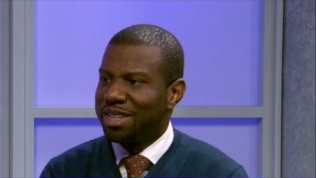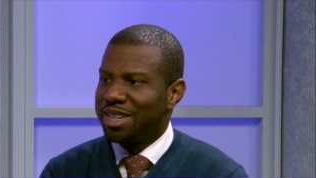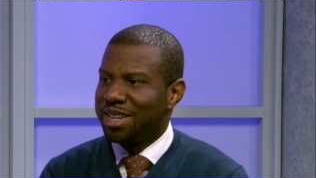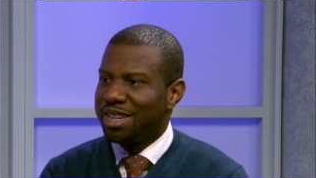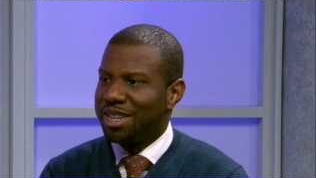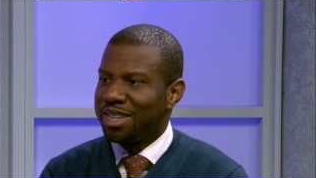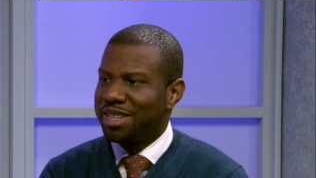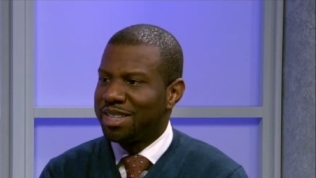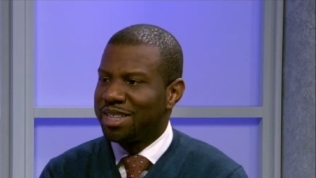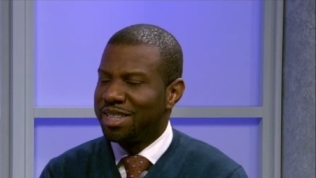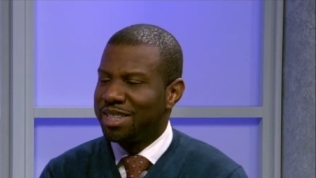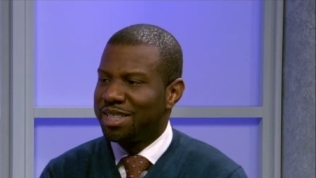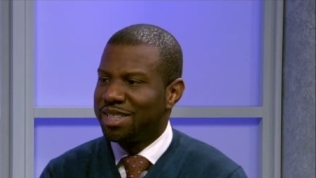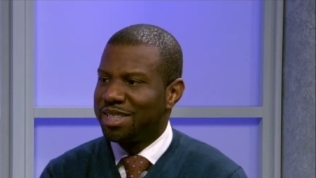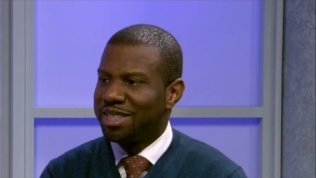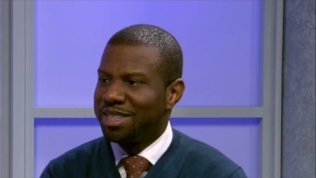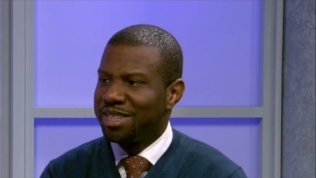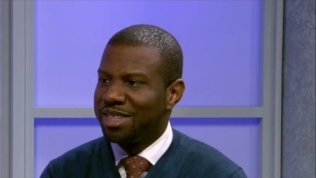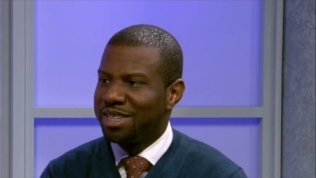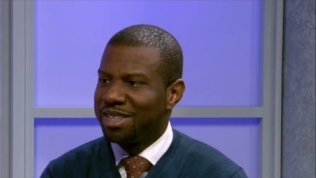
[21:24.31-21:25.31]
Uh,
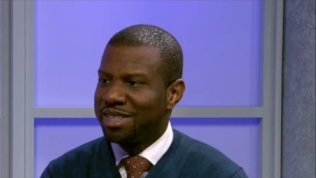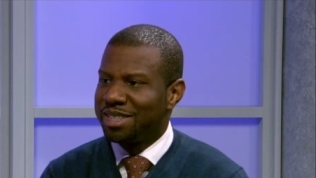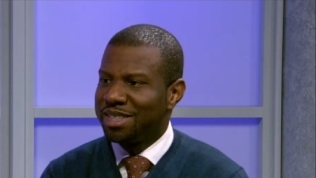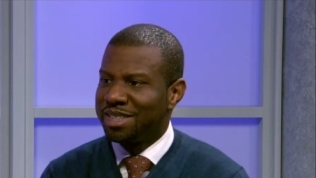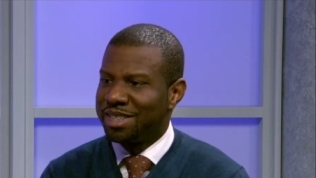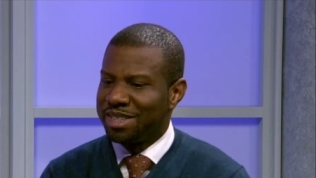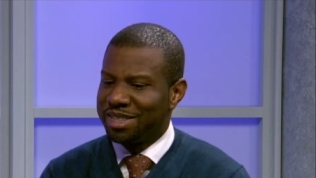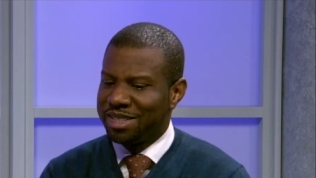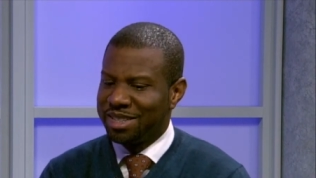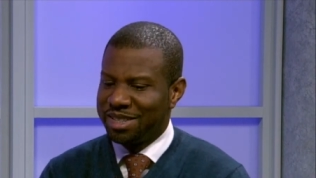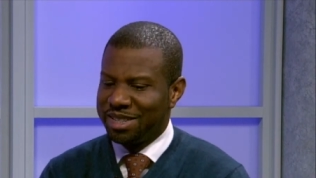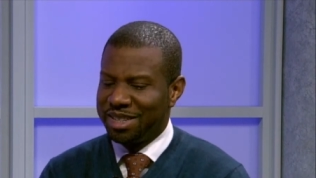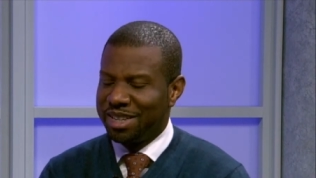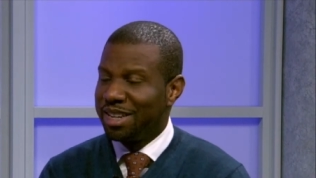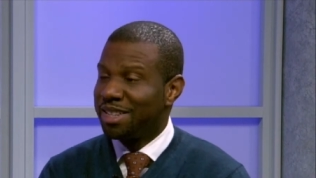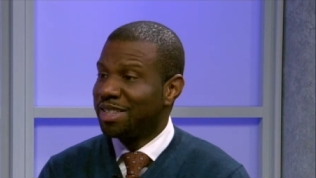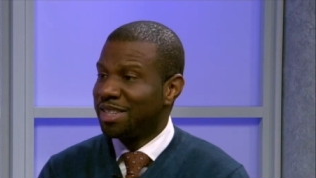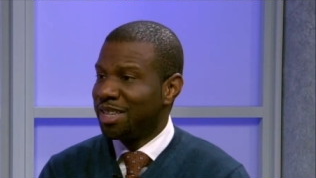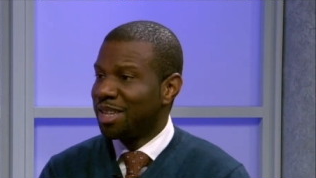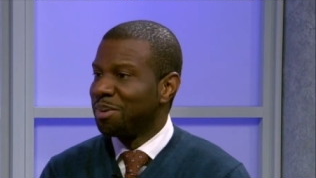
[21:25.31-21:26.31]
he, he
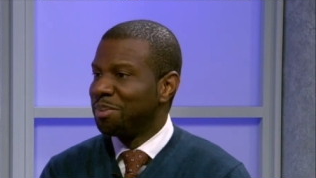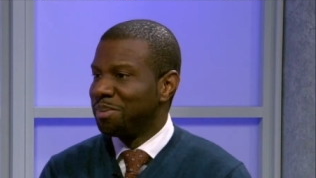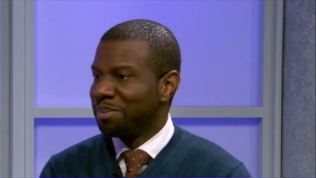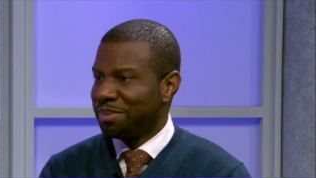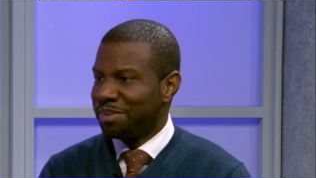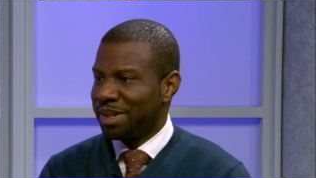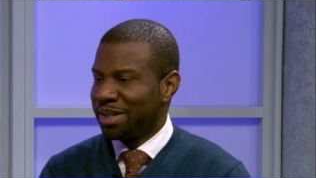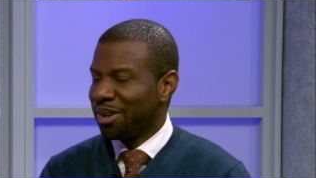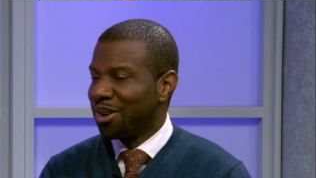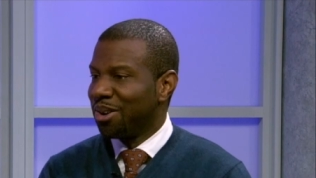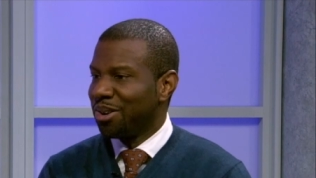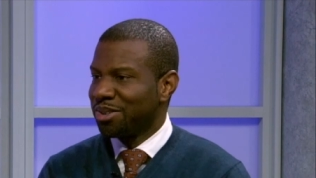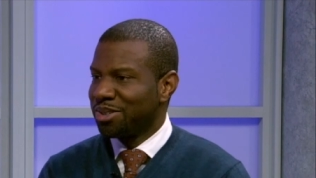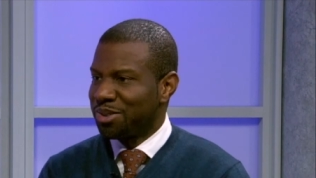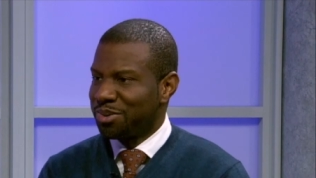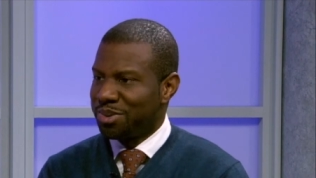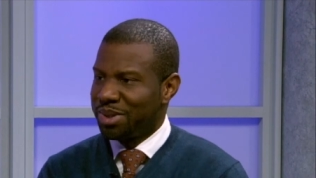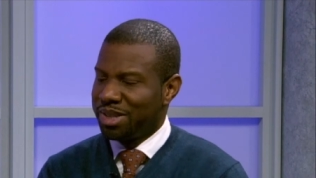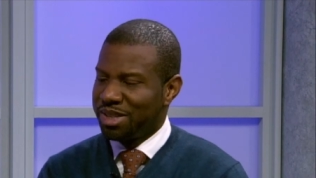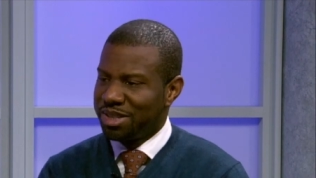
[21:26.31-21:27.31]
ended up
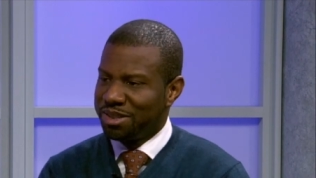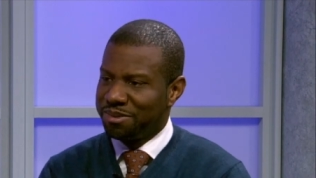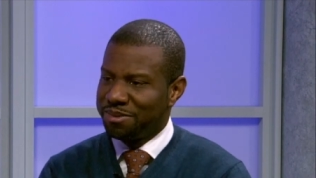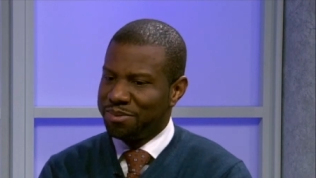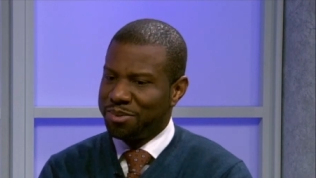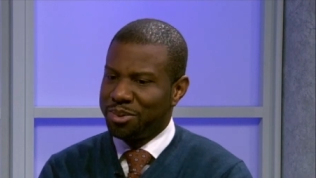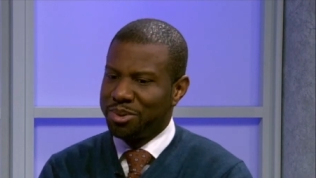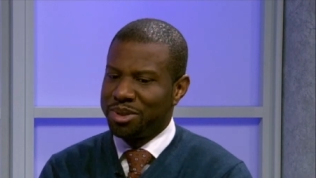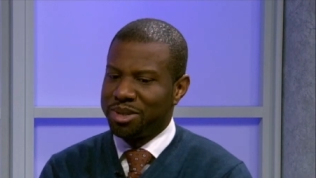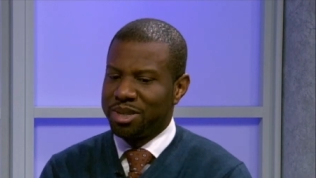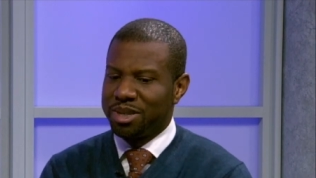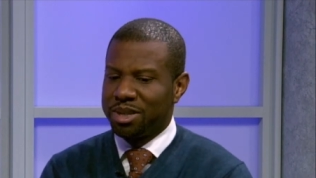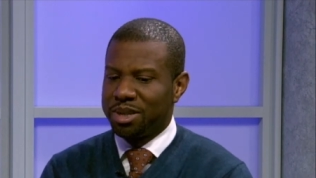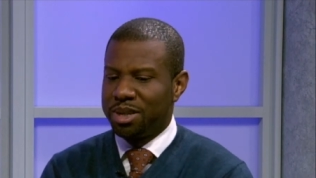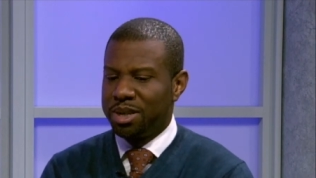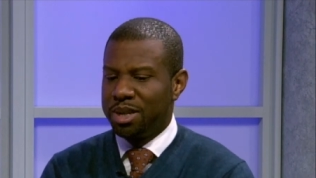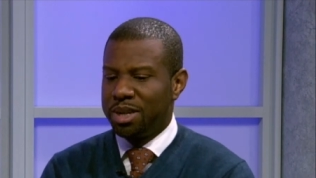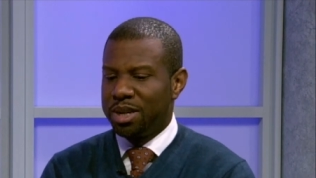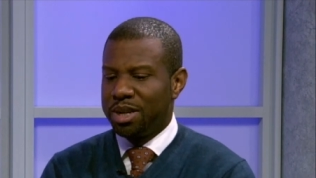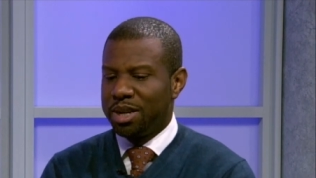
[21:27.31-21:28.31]
incarcerated for